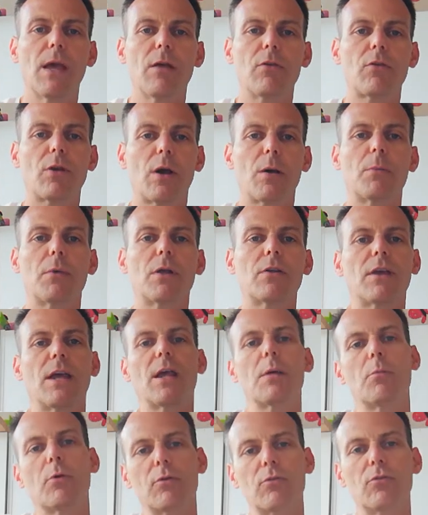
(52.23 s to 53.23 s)
So I'm not
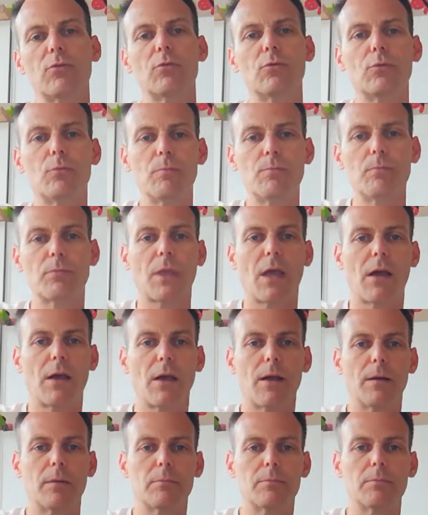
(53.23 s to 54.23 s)
able to,
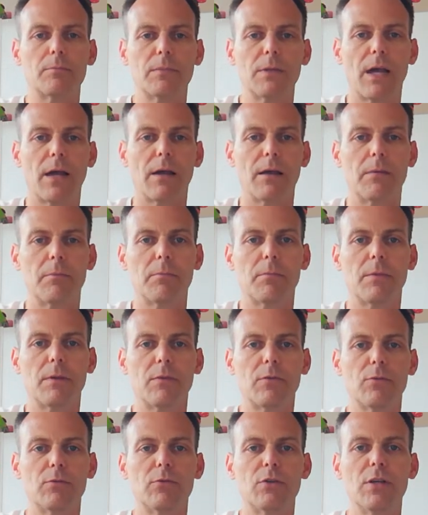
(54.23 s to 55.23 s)

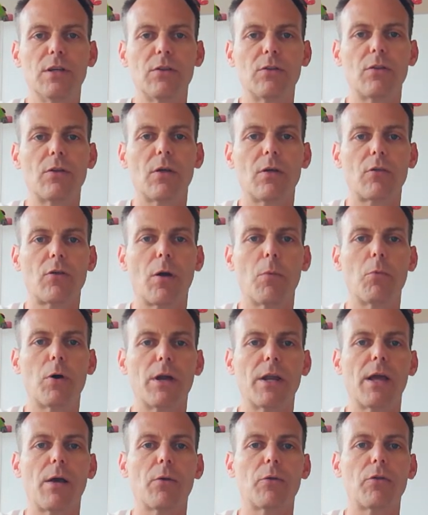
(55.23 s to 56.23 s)
to teach
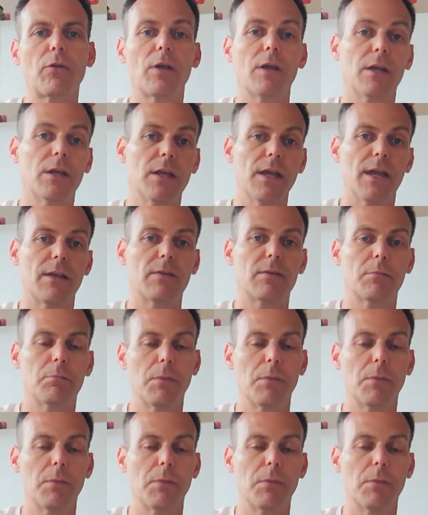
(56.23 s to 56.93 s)
someone else yet.